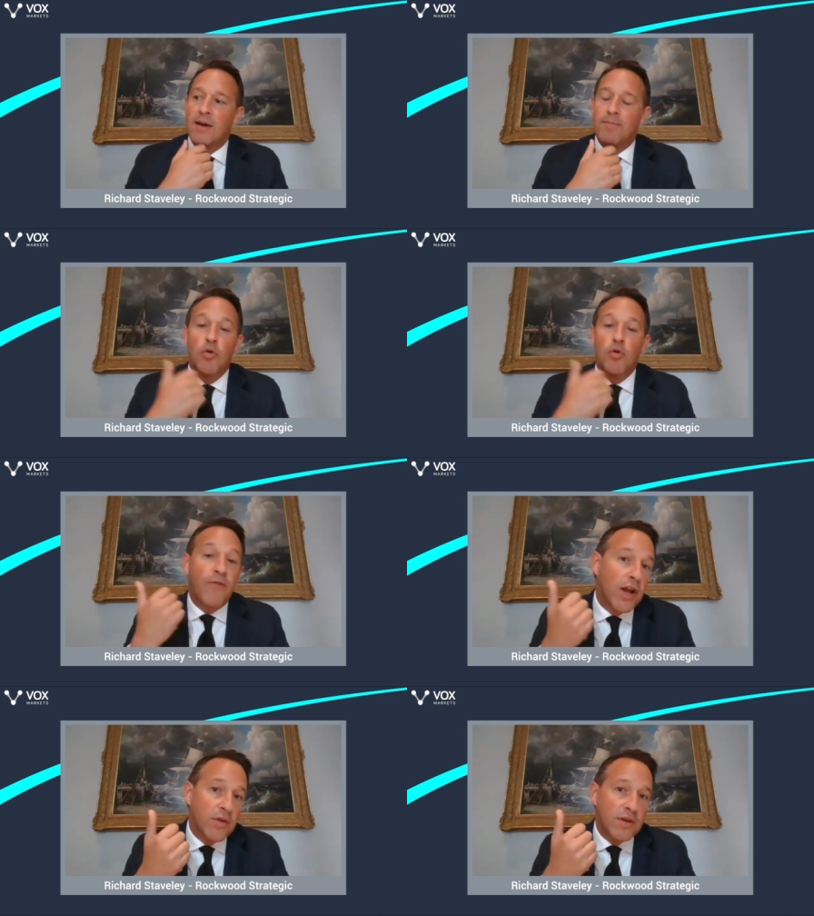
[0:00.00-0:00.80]

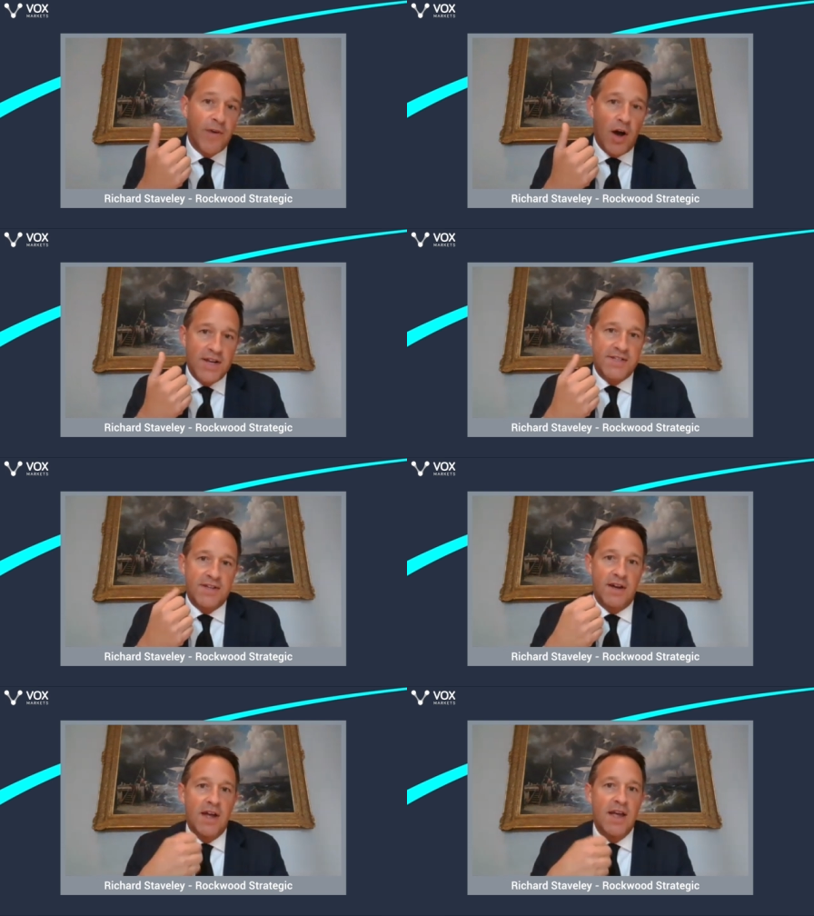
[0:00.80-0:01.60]
Portfolio
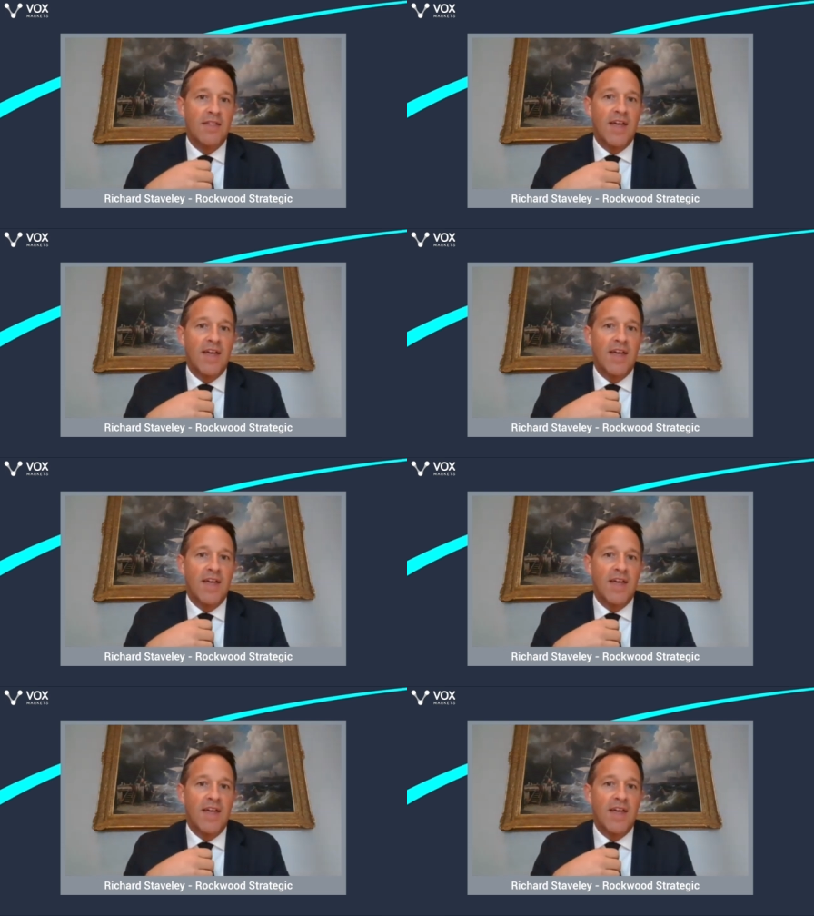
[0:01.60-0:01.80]
Advisor.